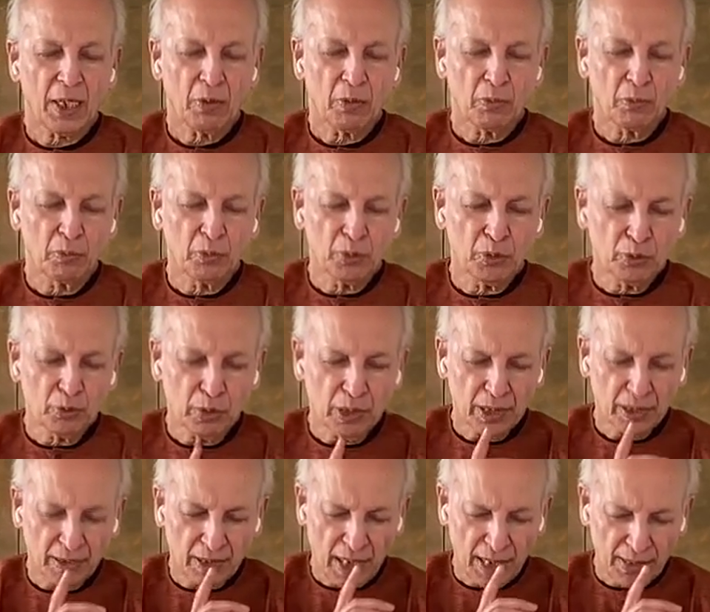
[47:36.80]
We do
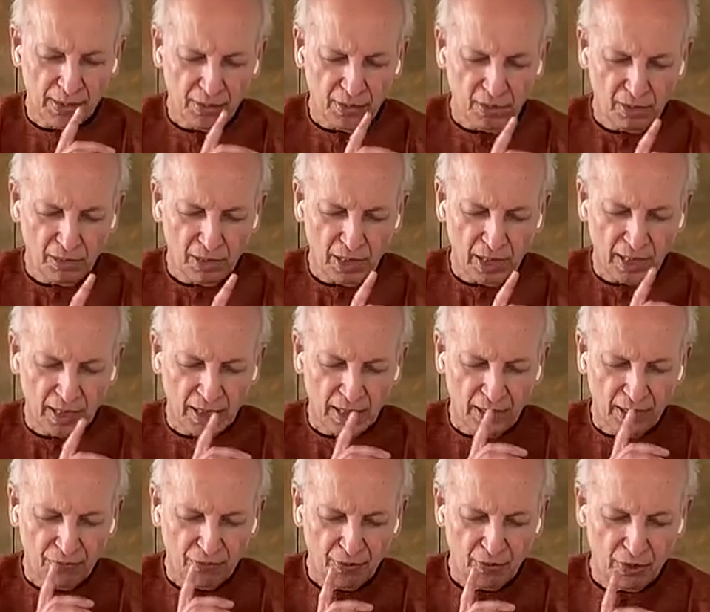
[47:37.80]
a right and
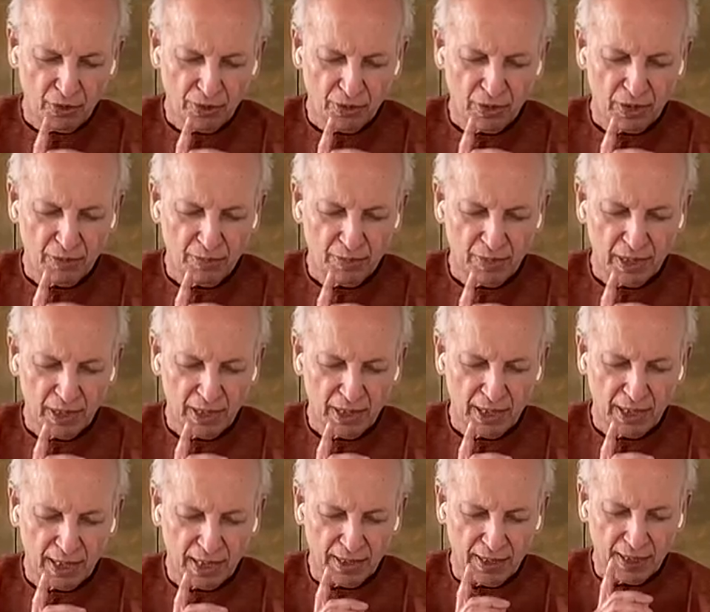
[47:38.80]
left nostril
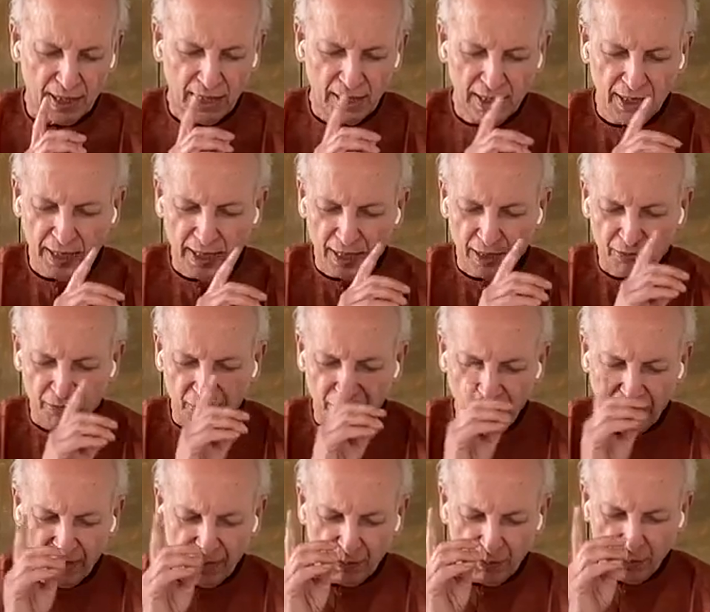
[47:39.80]
breathing, and then it
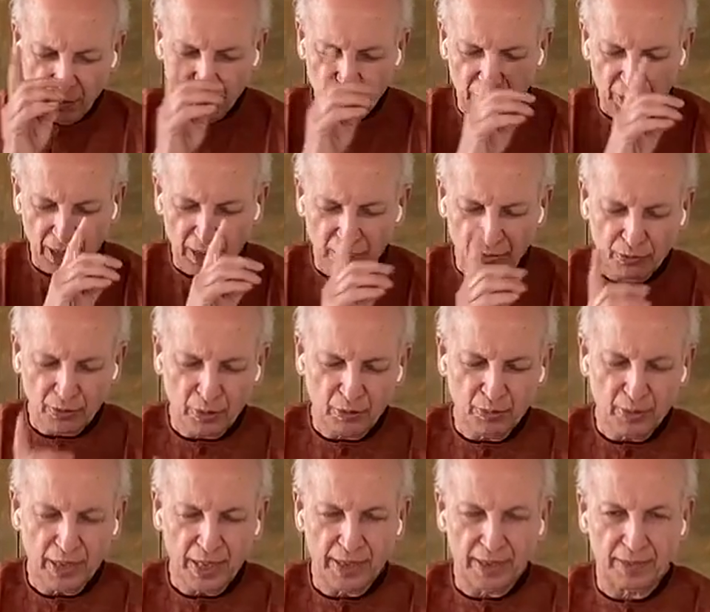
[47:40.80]
affects both sides of your
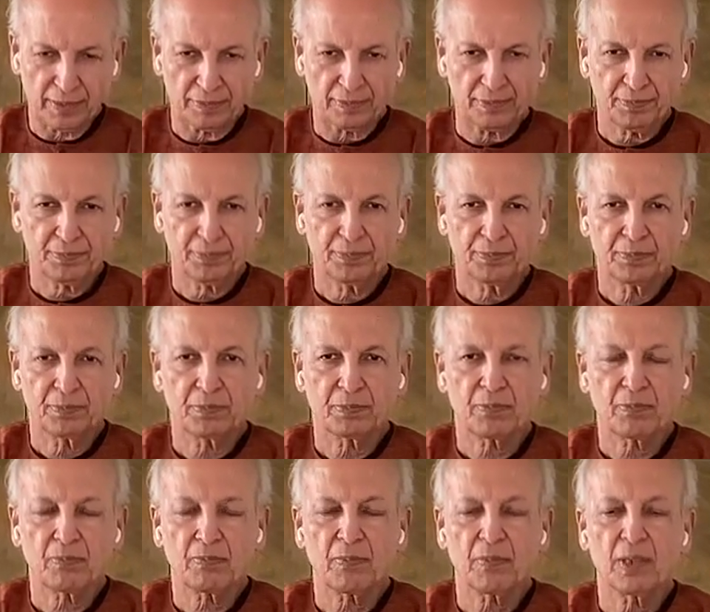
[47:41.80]
brain.
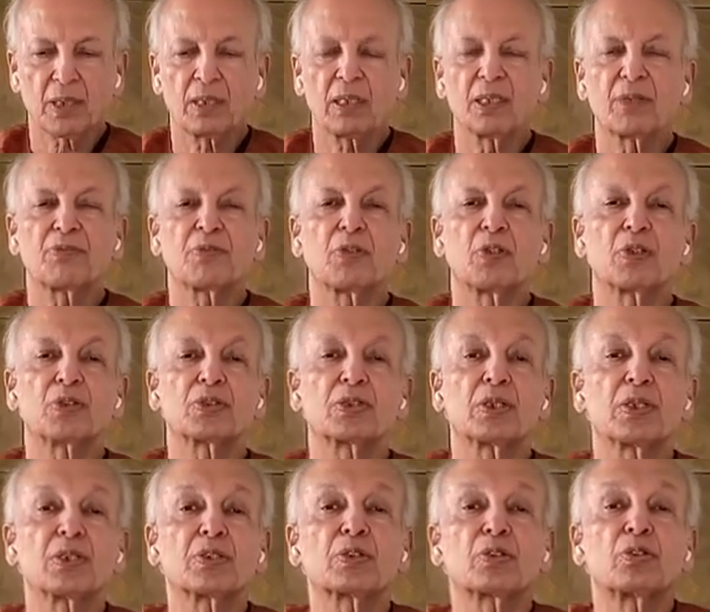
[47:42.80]
Left nostril
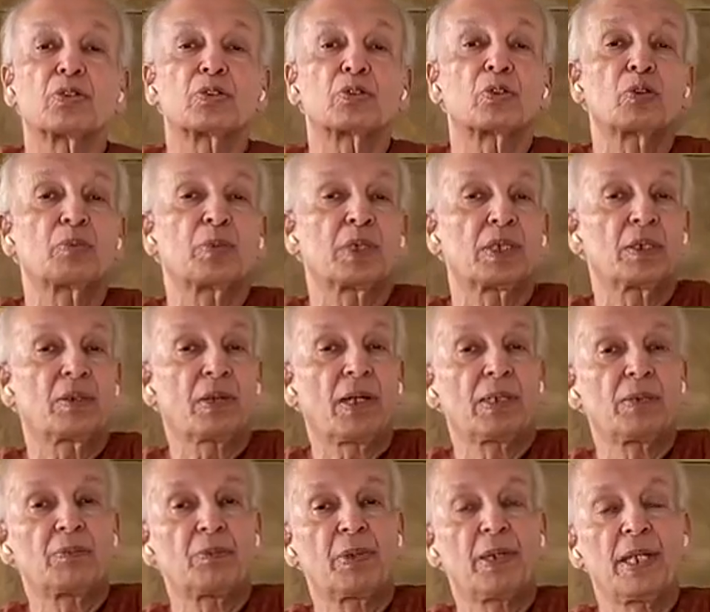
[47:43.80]
is controlled by the
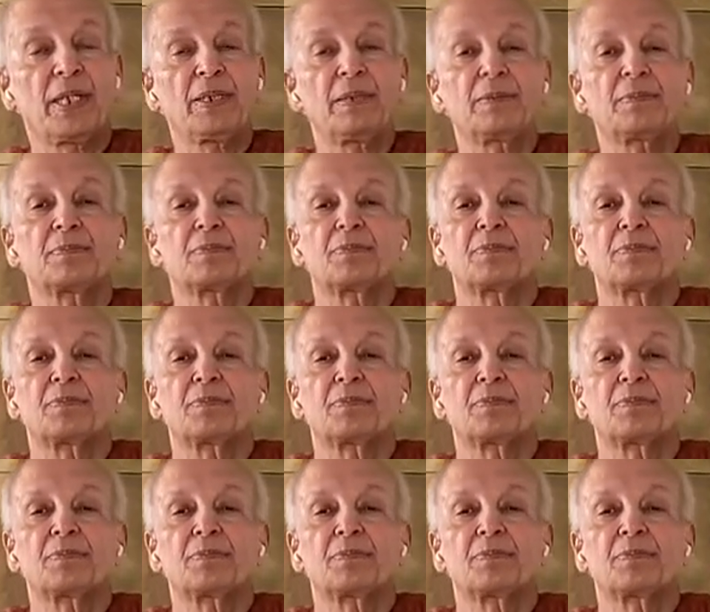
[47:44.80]
right brain.